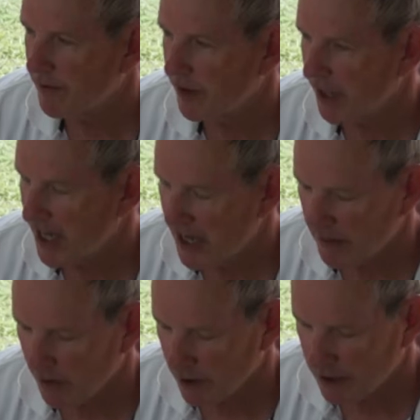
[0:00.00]
for the
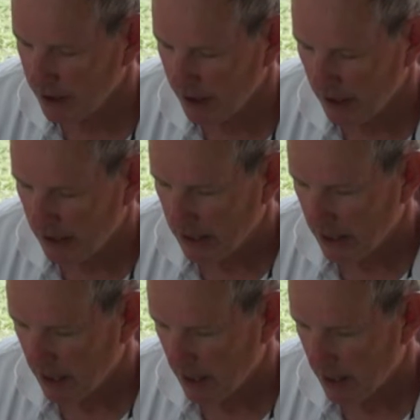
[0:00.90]
cameras,
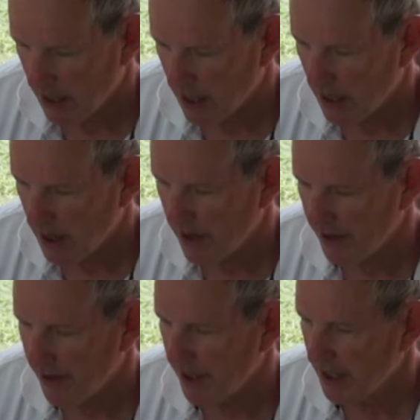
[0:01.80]

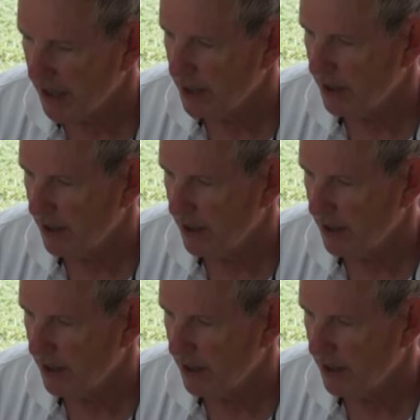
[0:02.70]
on the